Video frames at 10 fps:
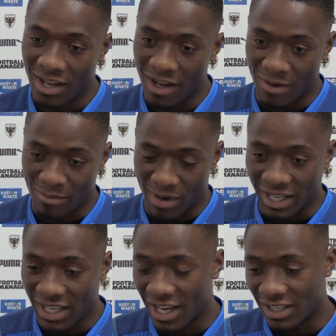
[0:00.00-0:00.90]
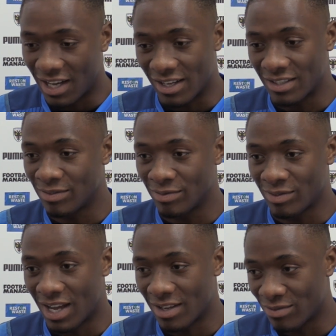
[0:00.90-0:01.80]
Um, but yeah, nah,
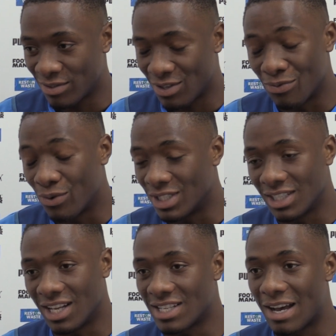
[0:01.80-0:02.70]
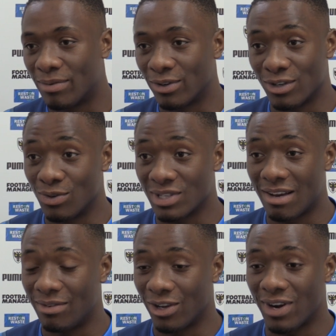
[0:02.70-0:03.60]
like it's unfortunate that's happened because he was
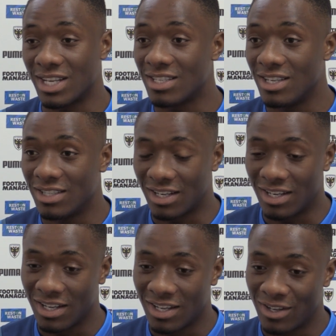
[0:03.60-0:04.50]
having a great season.